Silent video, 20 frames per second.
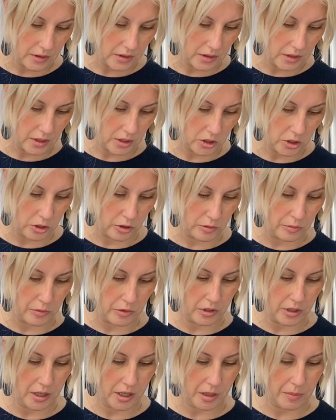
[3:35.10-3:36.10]
the
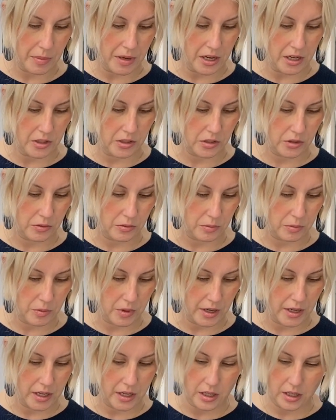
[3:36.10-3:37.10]
turmeric paste
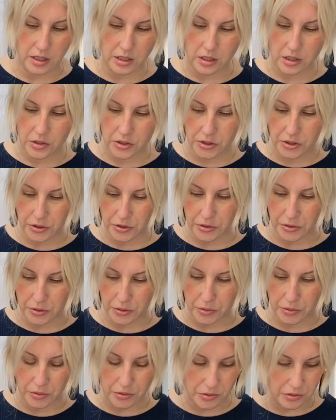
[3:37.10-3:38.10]
right
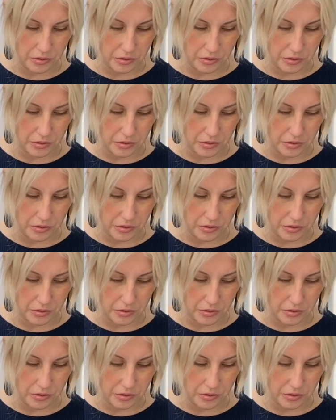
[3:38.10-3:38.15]
into